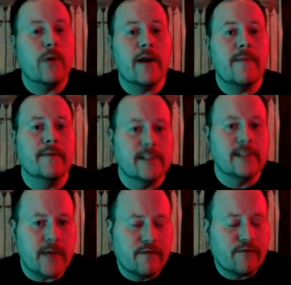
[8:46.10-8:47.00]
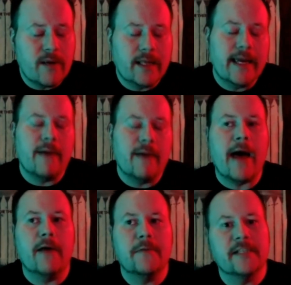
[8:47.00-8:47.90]
We want to be able to speak freely
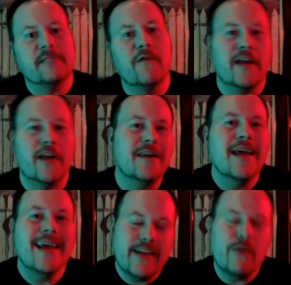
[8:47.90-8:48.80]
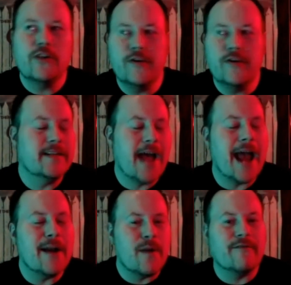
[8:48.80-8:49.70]
about this movie, and you do need to
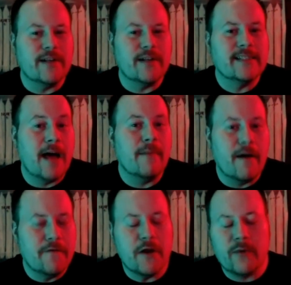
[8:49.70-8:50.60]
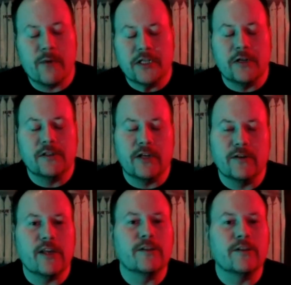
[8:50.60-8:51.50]
kind of reference some of the original too.
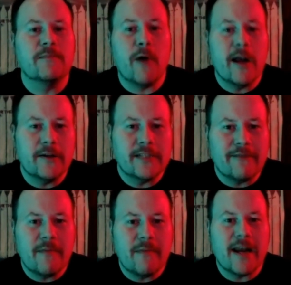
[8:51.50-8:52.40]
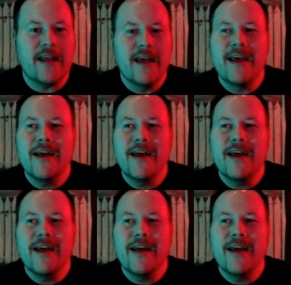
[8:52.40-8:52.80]
So spoilers, everybody.